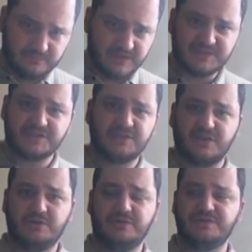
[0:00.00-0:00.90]
It doesn't
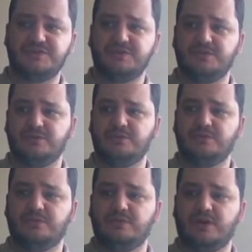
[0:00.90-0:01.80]
go
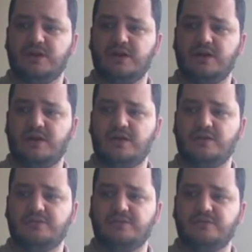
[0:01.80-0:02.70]
into
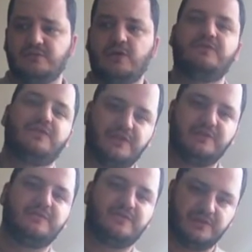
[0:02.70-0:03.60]
well, for
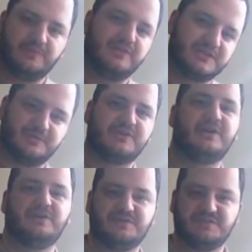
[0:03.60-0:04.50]
the principal
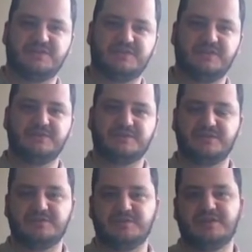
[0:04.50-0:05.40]
characters,
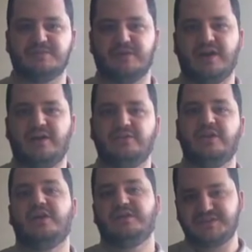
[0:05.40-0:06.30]
it's mild.
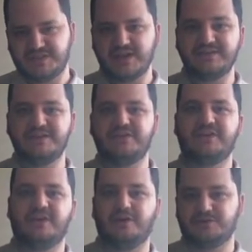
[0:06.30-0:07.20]
Secondary
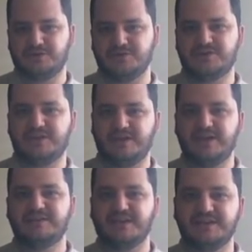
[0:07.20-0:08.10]
characters,
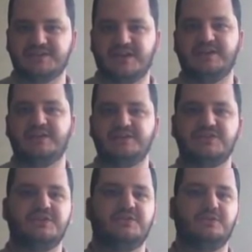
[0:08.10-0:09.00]
it does get
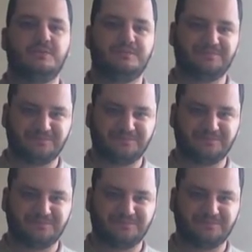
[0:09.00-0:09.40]
into